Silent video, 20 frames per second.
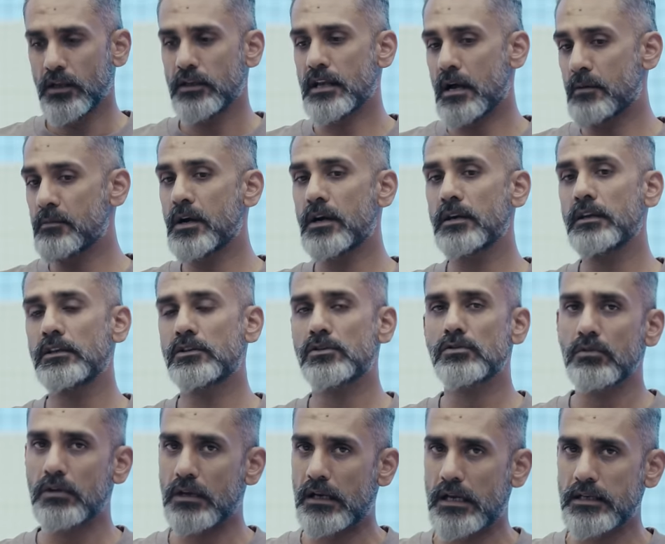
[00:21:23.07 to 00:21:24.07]
Yamaha needs
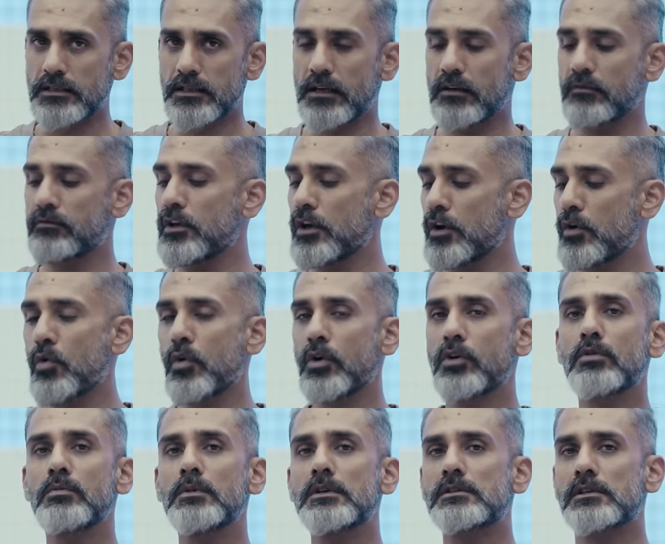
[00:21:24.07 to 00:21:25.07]
to realize that if they're going
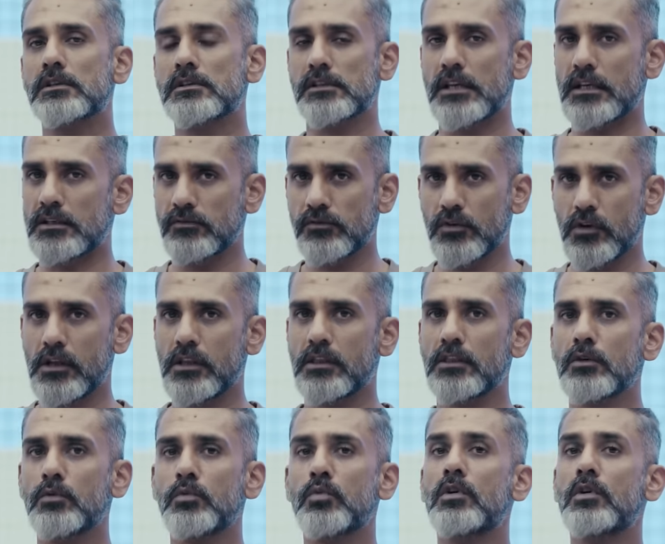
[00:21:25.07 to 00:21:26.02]
to be successful in the